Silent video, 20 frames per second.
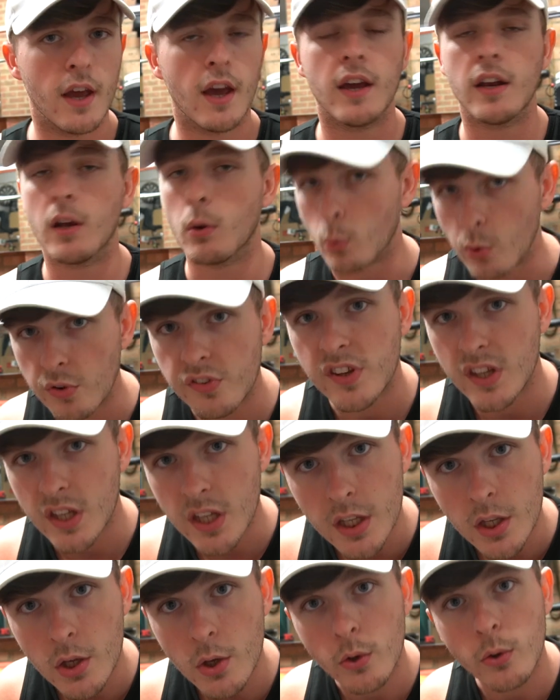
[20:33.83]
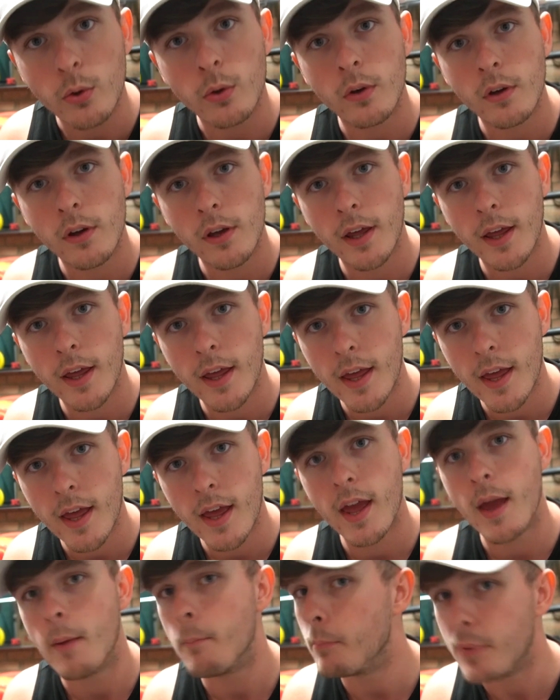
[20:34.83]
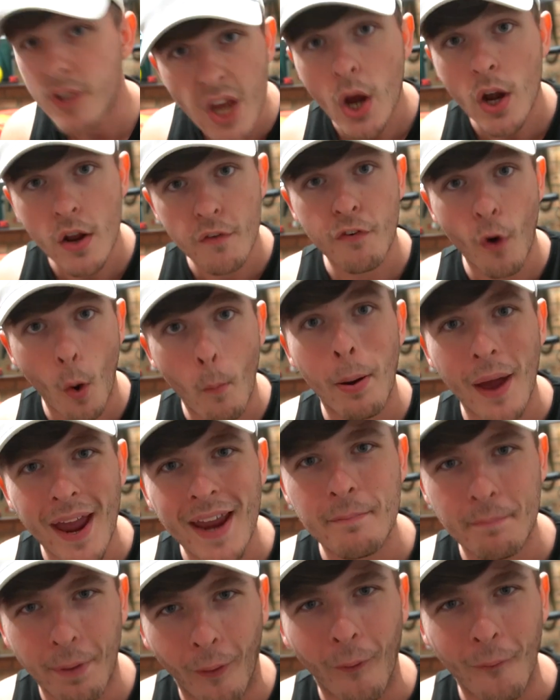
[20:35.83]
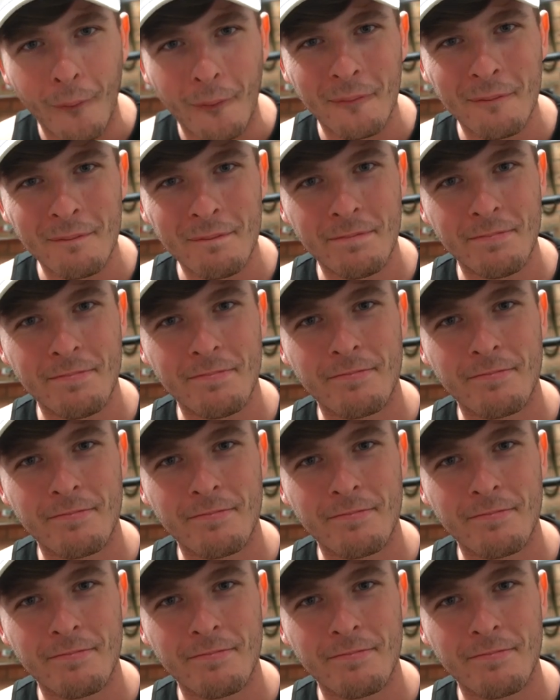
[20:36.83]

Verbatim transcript: And I will see you, beautiful people.